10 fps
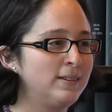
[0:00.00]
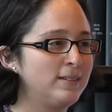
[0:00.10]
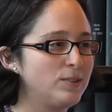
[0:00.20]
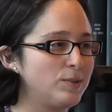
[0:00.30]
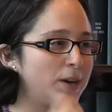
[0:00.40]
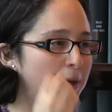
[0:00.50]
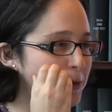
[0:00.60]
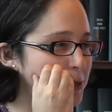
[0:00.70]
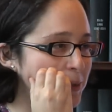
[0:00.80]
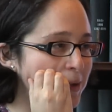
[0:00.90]
So tell their
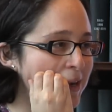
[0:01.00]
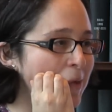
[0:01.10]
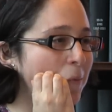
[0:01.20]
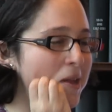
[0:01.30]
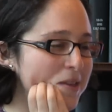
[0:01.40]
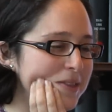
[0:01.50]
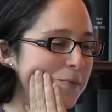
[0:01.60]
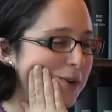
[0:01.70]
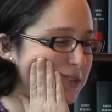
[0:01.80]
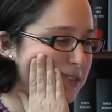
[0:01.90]
story in the way that they
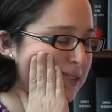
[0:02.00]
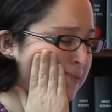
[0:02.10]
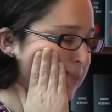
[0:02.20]
want to.